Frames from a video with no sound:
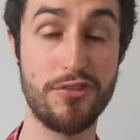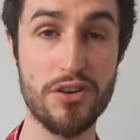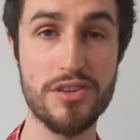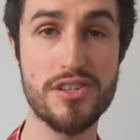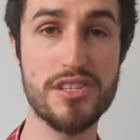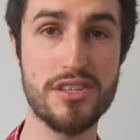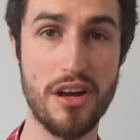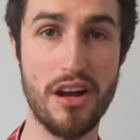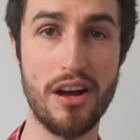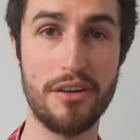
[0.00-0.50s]

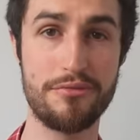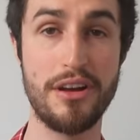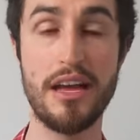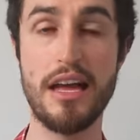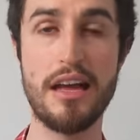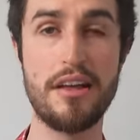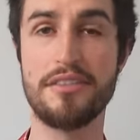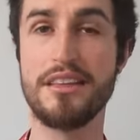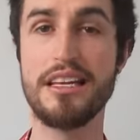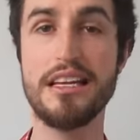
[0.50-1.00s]
First off,
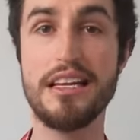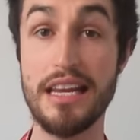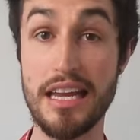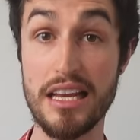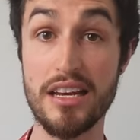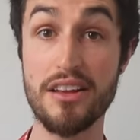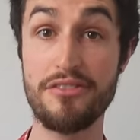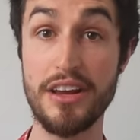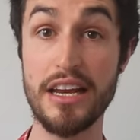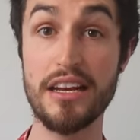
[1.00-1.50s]
the
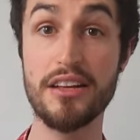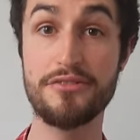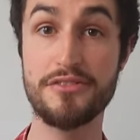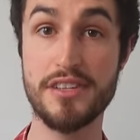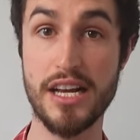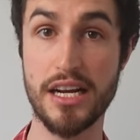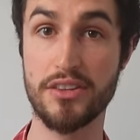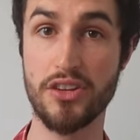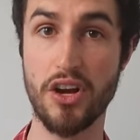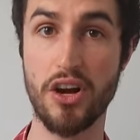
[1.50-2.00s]
innovative
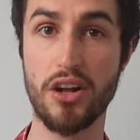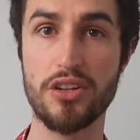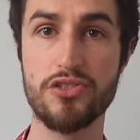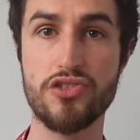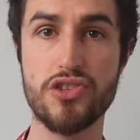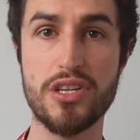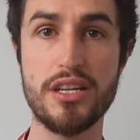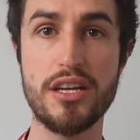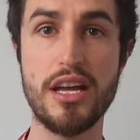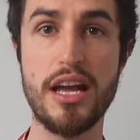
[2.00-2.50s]

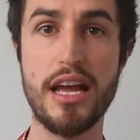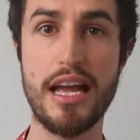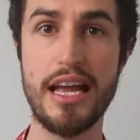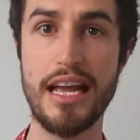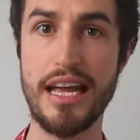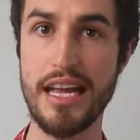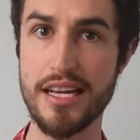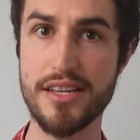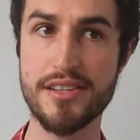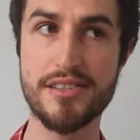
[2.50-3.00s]
technology
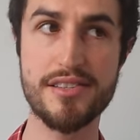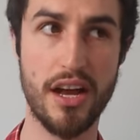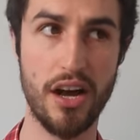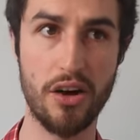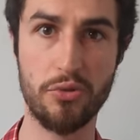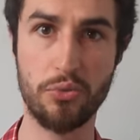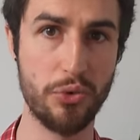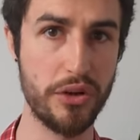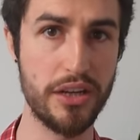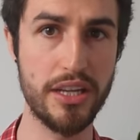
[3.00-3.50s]
is
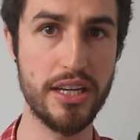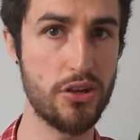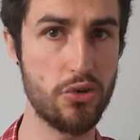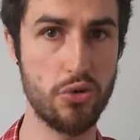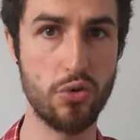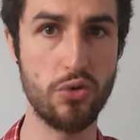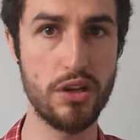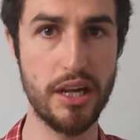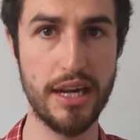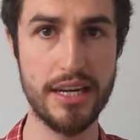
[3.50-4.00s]
a really
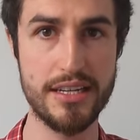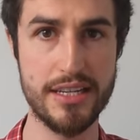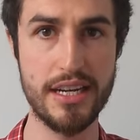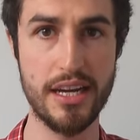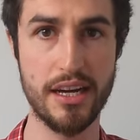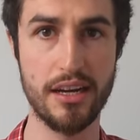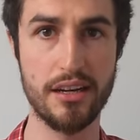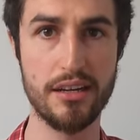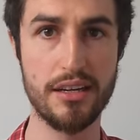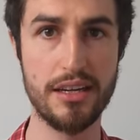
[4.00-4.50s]
cool
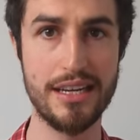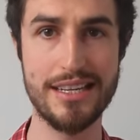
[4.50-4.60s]
idea.